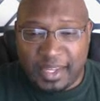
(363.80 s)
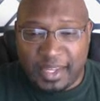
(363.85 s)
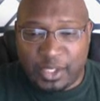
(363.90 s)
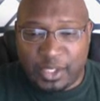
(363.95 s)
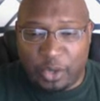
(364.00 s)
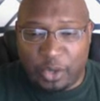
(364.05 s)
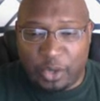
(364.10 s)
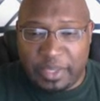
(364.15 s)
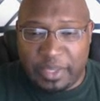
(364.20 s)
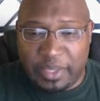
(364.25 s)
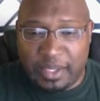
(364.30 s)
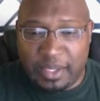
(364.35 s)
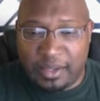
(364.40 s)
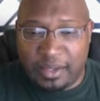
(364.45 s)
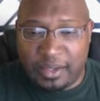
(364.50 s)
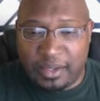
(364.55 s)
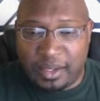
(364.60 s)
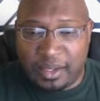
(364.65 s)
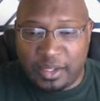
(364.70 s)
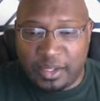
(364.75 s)
He told
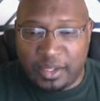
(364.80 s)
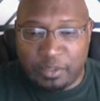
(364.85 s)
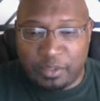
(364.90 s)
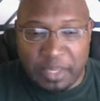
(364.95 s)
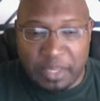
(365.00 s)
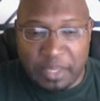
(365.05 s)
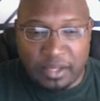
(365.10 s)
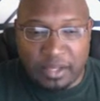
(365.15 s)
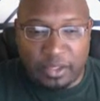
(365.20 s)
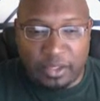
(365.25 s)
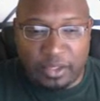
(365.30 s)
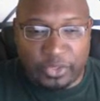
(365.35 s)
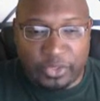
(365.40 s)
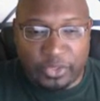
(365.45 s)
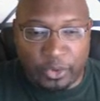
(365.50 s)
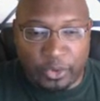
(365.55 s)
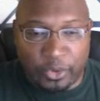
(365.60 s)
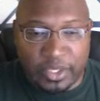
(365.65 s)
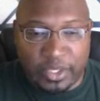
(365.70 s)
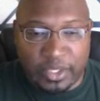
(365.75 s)
me in his mid
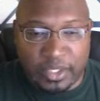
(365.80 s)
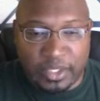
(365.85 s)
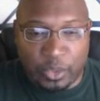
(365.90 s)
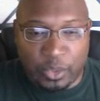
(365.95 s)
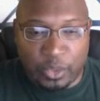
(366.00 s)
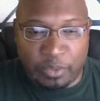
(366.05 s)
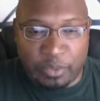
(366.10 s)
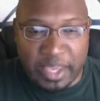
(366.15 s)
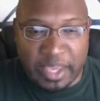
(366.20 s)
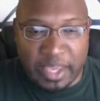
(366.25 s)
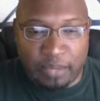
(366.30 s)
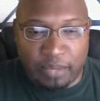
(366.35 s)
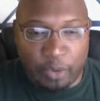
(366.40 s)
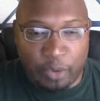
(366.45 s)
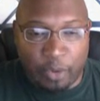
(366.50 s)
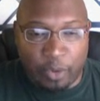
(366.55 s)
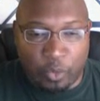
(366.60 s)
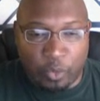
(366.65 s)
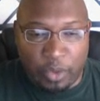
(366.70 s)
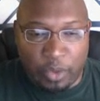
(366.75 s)
30s he was banging
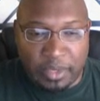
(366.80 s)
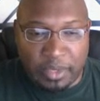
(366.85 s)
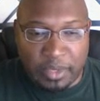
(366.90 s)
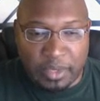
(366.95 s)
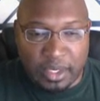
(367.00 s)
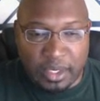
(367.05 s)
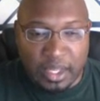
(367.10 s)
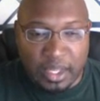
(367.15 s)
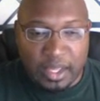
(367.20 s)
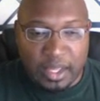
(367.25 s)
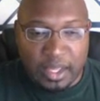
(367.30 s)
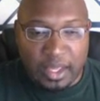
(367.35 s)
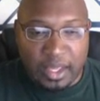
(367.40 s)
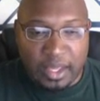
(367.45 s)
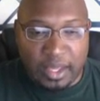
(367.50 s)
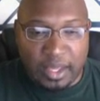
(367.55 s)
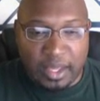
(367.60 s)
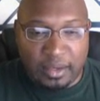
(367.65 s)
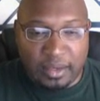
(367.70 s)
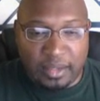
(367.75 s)
more women,
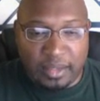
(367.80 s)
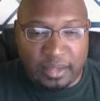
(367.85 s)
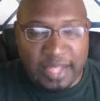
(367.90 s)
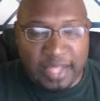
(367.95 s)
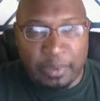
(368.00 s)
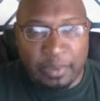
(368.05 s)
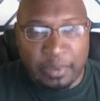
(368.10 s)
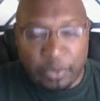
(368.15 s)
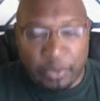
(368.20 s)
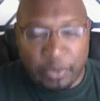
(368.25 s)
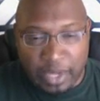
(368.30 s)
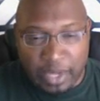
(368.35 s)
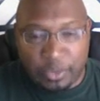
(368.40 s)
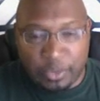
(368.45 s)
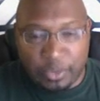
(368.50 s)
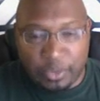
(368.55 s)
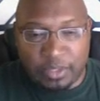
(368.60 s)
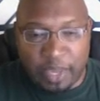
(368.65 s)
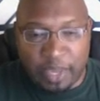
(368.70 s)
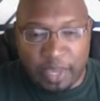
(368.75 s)
and that's about when I
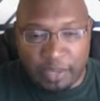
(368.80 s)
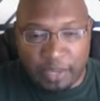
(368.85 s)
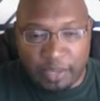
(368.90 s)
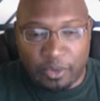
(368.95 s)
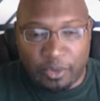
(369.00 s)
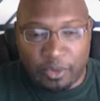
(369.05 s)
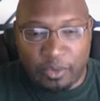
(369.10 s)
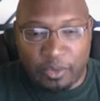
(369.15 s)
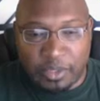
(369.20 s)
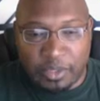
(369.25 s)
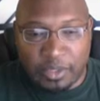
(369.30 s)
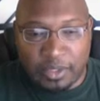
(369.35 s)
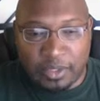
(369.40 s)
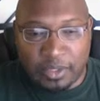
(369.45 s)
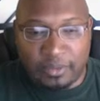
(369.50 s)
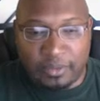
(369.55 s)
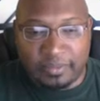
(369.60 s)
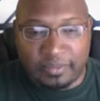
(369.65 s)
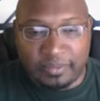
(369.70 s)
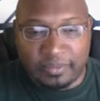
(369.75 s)
was banging more women
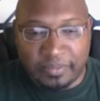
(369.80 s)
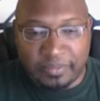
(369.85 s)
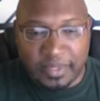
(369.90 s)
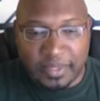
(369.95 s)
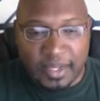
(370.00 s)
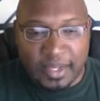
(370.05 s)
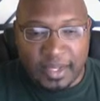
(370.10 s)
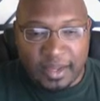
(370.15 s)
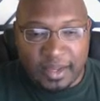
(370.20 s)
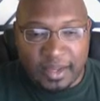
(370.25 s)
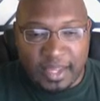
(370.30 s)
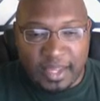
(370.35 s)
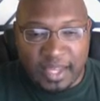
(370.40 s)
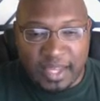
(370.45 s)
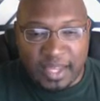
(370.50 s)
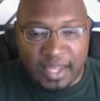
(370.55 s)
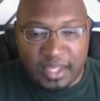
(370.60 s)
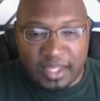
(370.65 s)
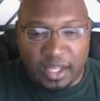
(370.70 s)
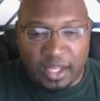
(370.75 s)
too.
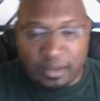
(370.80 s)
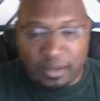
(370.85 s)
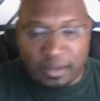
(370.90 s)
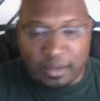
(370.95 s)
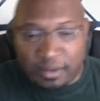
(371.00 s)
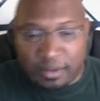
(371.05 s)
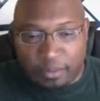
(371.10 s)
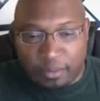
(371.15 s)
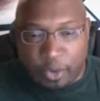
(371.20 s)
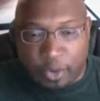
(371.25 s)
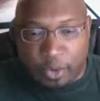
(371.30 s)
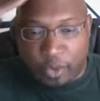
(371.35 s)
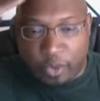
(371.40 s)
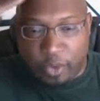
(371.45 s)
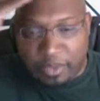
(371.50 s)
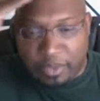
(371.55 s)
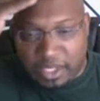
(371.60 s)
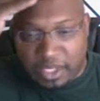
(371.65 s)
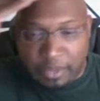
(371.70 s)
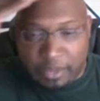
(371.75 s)
And getting more
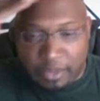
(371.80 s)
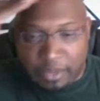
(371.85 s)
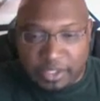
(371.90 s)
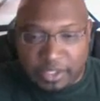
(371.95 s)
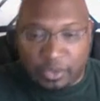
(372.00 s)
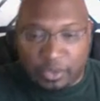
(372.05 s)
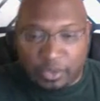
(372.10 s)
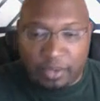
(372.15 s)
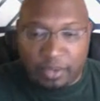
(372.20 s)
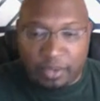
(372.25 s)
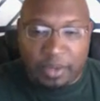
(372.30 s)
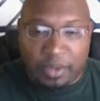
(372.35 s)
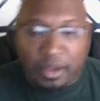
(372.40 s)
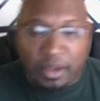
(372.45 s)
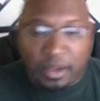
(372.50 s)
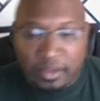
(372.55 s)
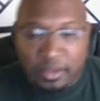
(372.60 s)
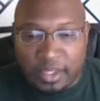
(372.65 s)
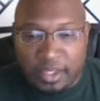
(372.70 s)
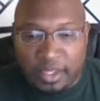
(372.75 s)
women coming to him
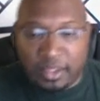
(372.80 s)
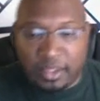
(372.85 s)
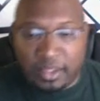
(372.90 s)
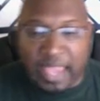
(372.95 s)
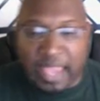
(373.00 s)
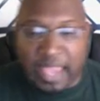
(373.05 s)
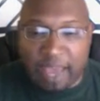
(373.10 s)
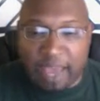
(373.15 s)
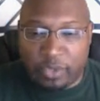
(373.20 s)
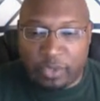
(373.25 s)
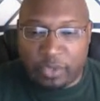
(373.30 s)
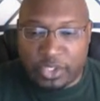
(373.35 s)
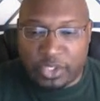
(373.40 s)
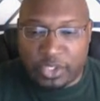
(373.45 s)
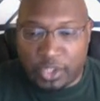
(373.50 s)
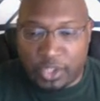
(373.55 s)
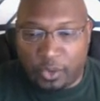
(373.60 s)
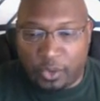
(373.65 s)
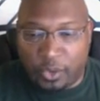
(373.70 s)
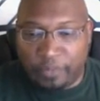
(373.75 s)
than the
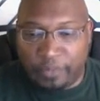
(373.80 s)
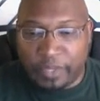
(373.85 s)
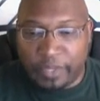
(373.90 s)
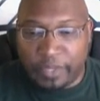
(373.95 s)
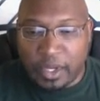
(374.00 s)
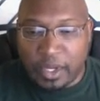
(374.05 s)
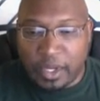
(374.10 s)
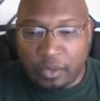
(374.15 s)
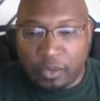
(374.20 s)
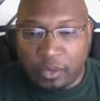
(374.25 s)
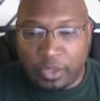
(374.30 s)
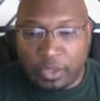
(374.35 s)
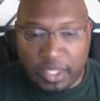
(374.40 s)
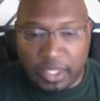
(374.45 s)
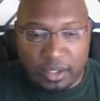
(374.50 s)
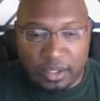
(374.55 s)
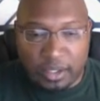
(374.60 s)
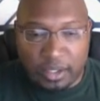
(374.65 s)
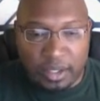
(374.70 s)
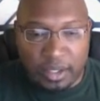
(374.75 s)
average Joe will
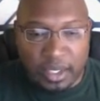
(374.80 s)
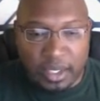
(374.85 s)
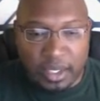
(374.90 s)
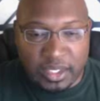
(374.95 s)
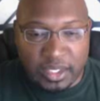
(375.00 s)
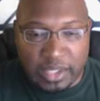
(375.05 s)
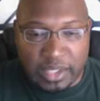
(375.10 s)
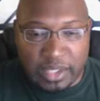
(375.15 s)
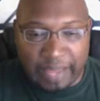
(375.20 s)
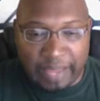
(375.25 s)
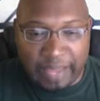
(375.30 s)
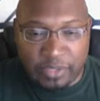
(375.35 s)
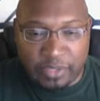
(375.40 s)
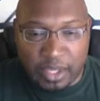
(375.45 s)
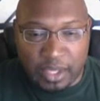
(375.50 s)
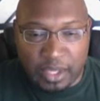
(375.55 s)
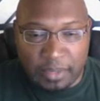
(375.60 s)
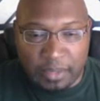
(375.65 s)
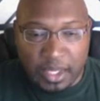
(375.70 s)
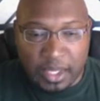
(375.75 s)
get in his
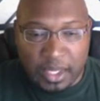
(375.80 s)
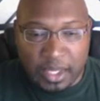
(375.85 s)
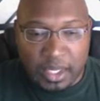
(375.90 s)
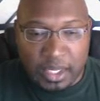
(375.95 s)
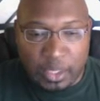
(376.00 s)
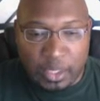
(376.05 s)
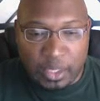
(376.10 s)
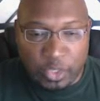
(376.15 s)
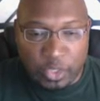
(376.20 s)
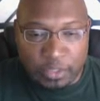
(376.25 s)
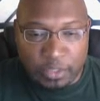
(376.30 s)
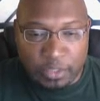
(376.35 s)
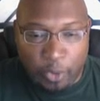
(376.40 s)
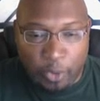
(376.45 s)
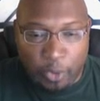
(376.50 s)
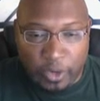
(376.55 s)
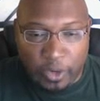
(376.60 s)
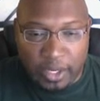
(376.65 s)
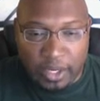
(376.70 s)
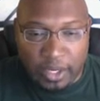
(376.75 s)
lifetime. He was
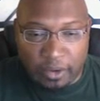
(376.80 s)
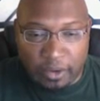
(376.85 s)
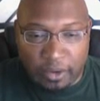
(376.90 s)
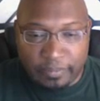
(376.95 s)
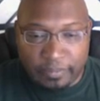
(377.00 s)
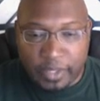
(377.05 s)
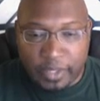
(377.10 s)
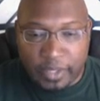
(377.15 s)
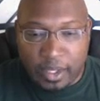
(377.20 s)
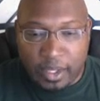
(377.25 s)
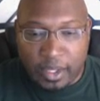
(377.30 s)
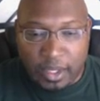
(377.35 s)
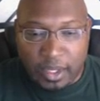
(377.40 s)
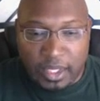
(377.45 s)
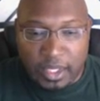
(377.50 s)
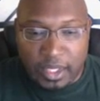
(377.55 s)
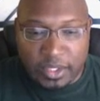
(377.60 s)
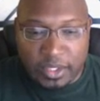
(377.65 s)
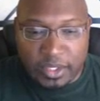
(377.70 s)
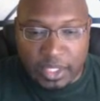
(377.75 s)
born here,
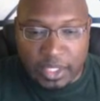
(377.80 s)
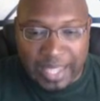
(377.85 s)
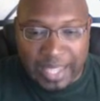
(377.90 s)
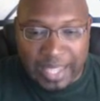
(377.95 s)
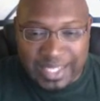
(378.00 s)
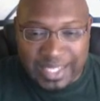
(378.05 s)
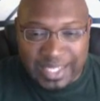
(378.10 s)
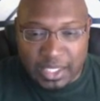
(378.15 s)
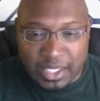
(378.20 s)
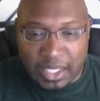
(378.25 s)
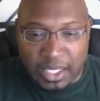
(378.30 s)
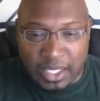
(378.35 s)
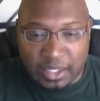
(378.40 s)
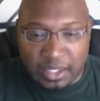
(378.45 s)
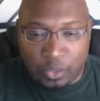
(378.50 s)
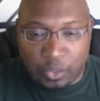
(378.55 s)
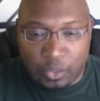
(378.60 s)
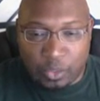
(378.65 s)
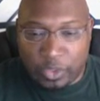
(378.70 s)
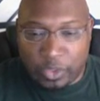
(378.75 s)
he is light
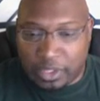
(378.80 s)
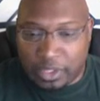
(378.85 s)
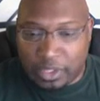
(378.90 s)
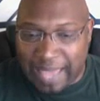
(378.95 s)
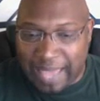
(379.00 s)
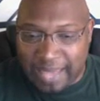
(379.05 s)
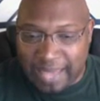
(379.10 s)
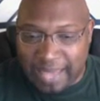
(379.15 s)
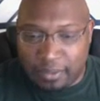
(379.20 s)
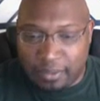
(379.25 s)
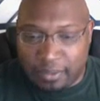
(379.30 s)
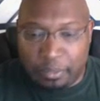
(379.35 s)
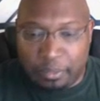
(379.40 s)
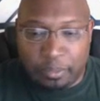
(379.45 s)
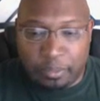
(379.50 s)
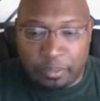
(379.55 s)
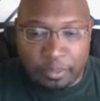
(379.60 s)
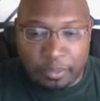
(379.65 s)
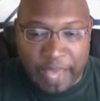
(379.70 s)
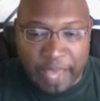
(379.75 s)
skinned with
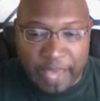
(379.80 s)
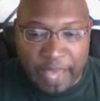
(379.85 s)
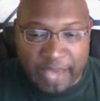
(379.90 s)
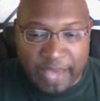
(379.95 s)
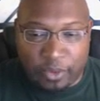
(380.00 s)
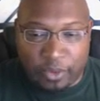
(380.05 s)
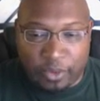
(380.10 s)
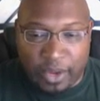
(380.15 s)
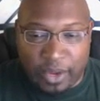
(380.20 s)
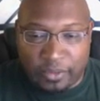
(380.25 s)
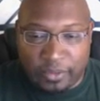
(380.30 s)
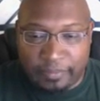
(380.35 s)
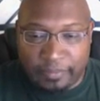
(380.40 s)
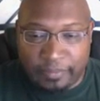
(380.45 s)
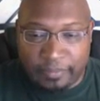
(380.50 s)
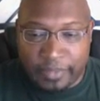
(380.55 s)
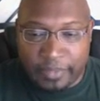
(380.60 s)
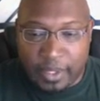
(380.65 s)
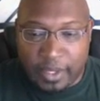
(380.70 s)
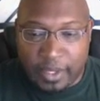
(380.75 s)
Latin background.
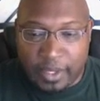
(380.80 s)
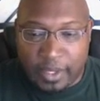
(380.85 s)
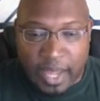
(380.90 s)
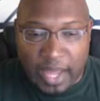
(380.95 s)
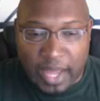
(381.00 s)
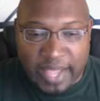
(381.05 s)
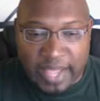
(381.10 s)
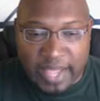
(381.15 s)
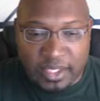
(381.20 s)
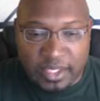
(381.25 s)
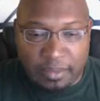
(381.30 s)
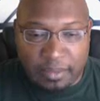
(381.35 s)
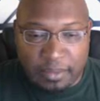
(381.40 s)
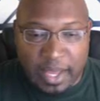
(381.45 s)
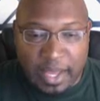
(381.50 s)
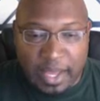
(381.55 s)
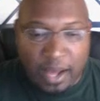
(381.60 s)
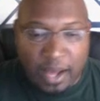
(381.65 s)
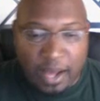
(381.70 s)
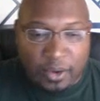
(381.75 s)
I asked him
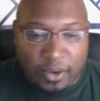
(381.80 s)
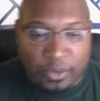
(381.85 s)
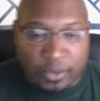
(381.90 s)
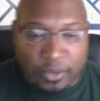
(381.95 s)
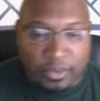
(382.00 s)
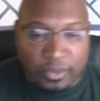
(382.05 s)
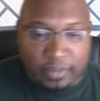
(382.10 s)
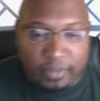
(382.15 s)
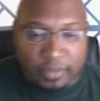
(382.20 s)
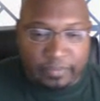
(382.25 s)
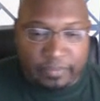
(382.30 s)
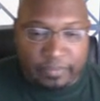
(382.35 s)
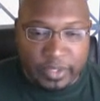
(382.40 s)
how